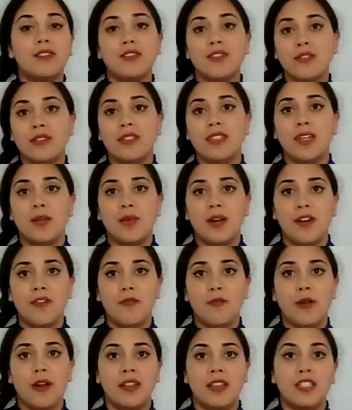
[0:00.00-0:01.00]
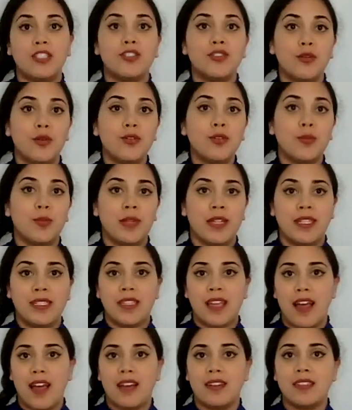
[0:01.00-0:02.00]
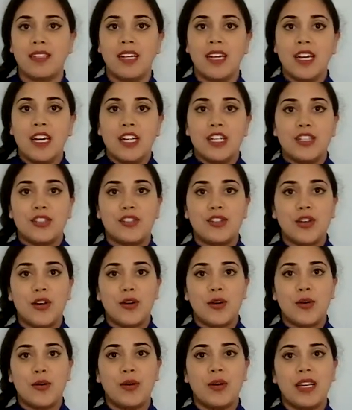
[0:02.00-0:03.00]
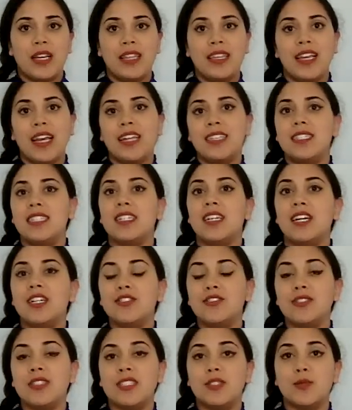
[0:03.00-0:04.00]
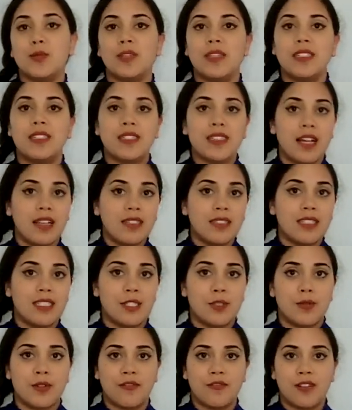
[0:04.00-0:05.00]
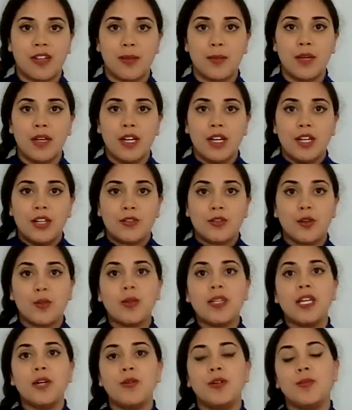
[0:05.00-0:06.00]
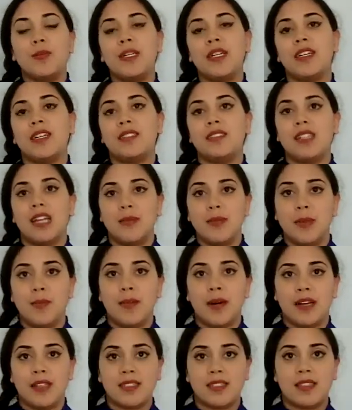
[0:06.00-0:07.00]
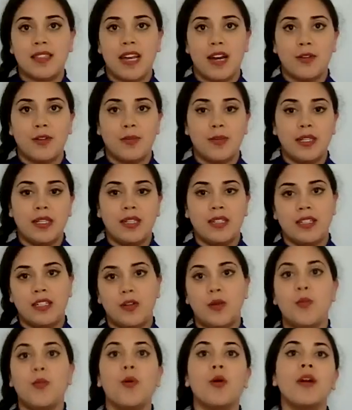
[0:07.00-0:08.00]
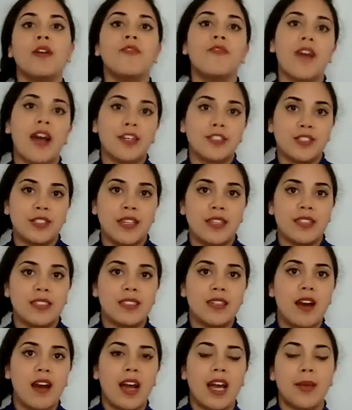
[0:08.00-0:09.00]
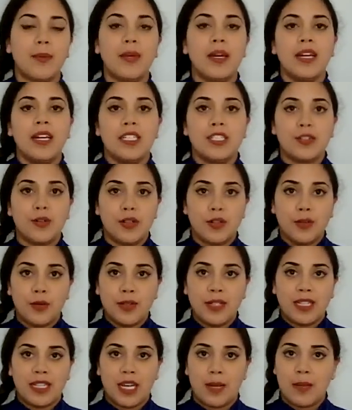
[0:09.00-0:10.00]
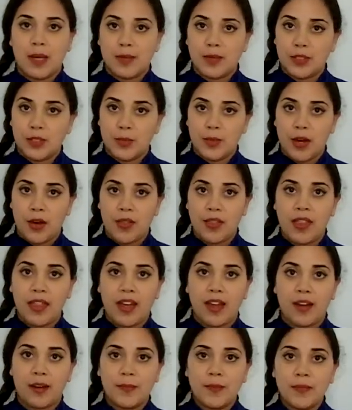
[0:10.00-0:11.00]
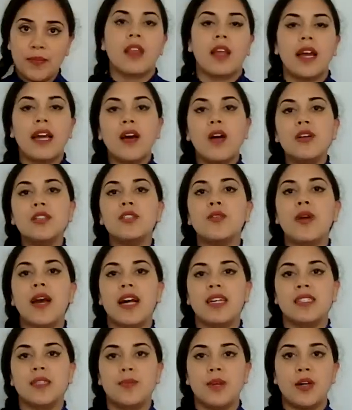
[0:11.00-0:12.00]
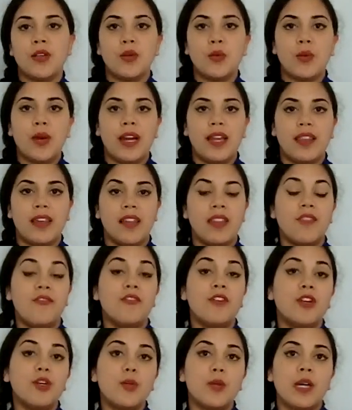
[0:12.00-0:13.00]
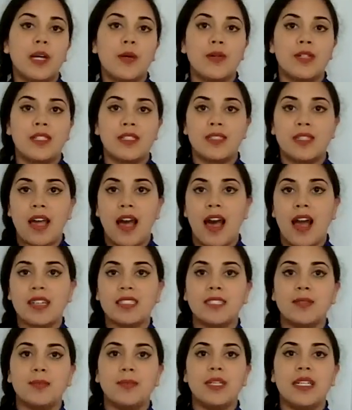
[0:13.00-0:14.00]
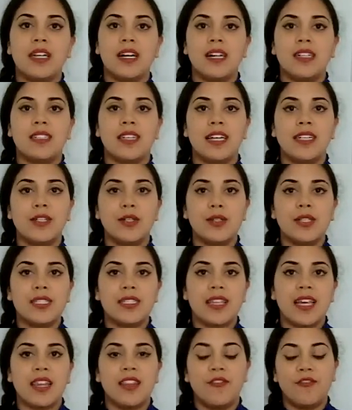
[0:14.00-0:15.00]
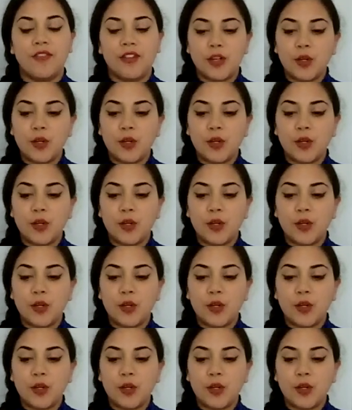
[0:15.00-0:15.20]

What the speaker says: certainly above where the shoulder blades end. So in the 1800s, where these skeletons were from, normally it would be a dummy bust that would be, you know, more in fashion at the time, so it would only come up to about there. I also asked about the way that the vertebrae were stacked, because I noticed that the